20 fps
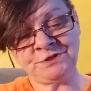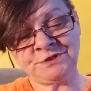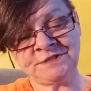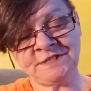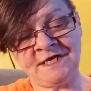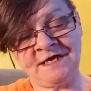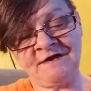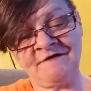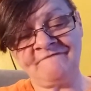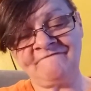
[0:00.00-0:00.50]

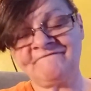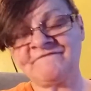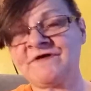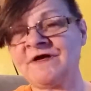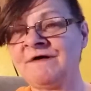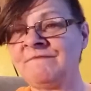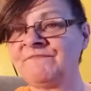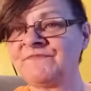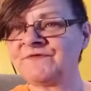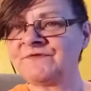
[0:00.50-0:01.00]
self
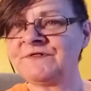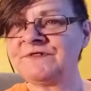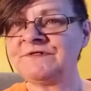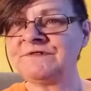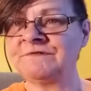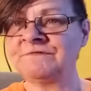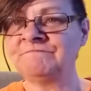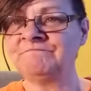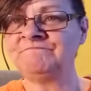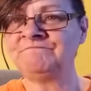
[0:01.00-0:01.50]
come through.